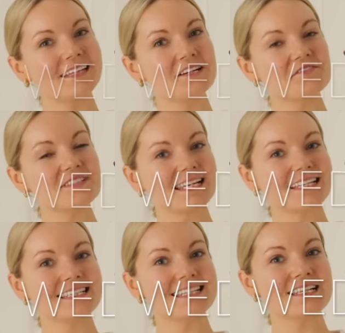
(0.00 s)
loves,
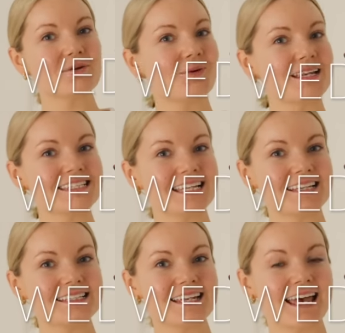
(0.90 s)
it is Wednesday
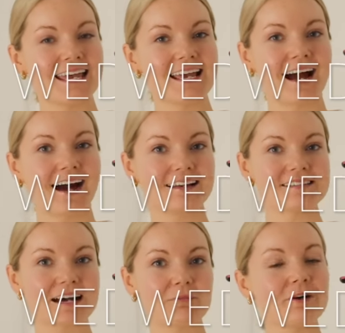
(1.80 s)
today
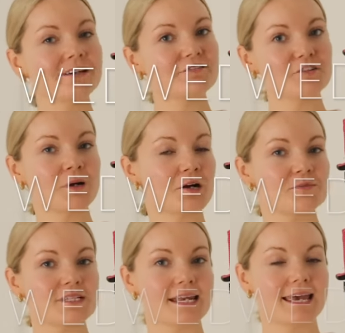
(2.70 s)
and I'm working from
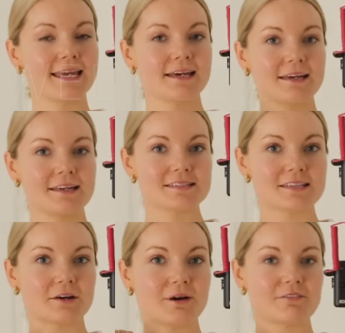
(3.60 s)
home today.
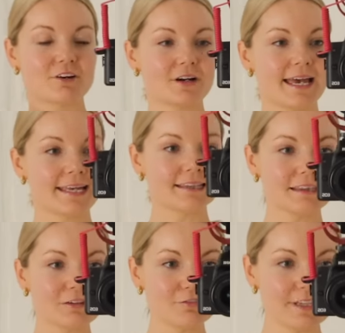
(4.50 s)
So I've got a
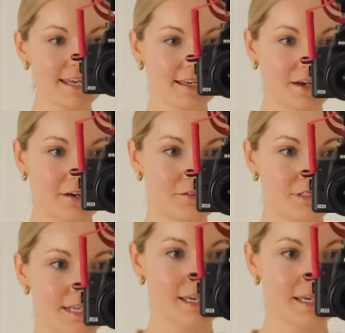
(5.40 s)
lovely cozy